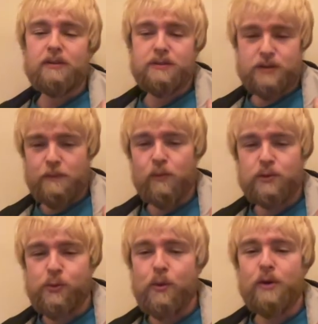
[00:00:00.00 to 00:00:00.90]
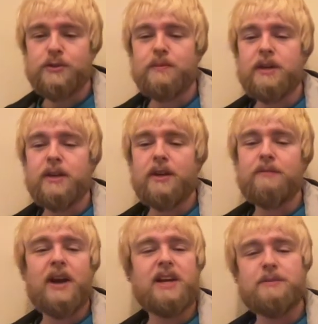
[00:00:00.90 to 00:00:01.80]
to, towards me if
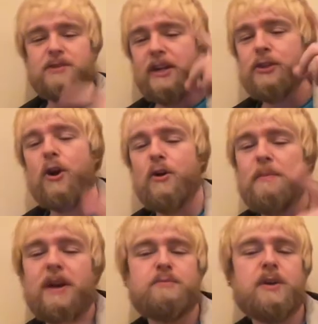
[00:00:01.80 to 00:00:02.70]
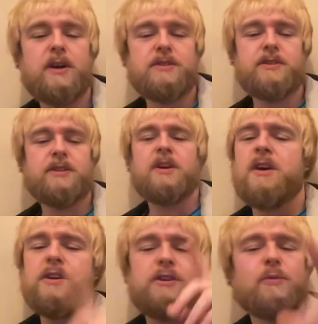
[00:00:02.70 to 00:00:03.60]
I keep saying you're a bad person?
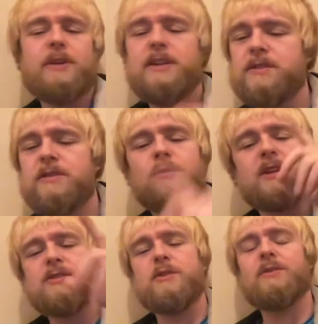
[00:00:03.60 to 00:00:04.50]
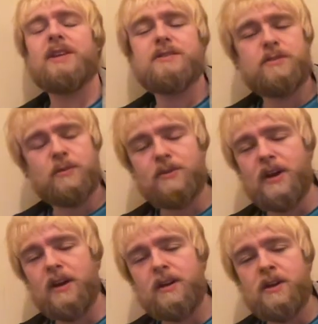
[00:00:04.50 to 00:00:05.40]
You need to do this. You need to do
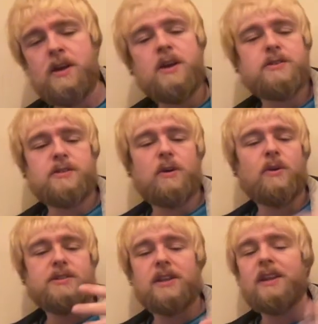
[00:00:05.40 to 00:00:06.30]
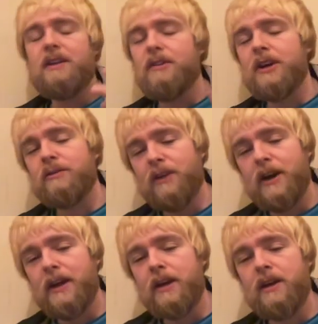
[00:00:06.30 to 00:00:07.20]
that. So as a lyric
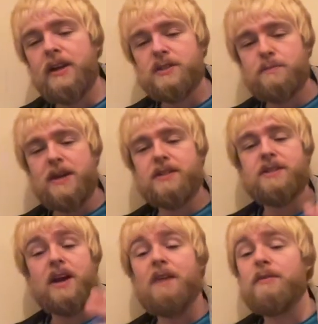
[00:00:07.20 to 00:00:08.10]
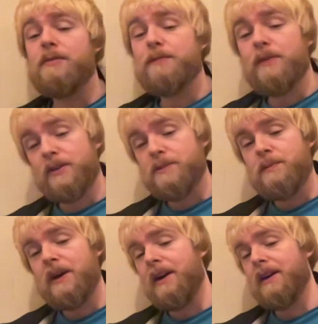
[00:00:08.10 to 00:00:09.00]
writer, it's best to have a third
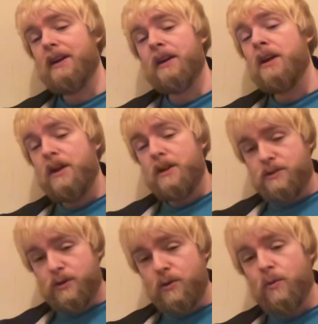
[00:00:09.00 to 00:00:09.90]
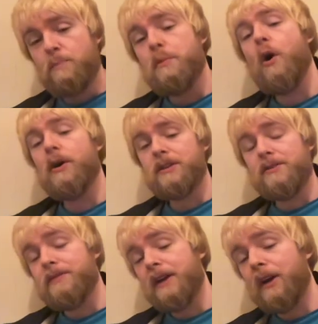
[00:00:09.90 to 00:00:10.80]
party to point the
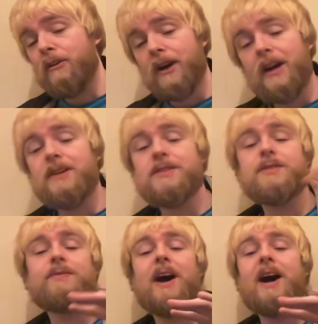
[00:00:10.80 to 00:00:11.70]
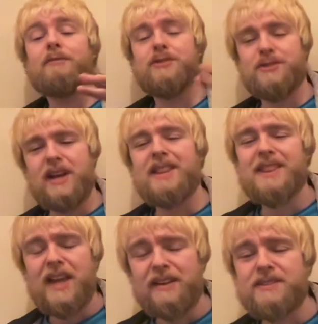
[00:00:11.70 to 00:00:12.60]
finger at as far as like
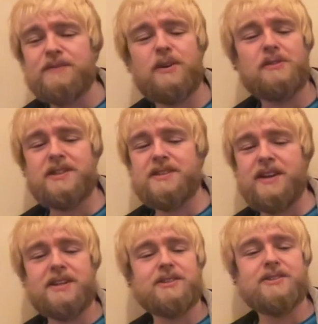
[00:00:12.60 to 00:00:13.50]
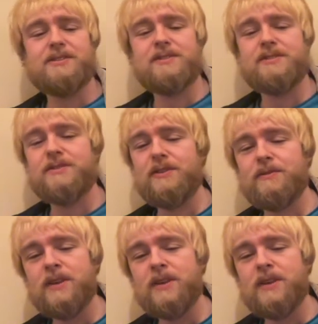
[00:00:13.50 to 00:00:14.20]
negative connotations and stuff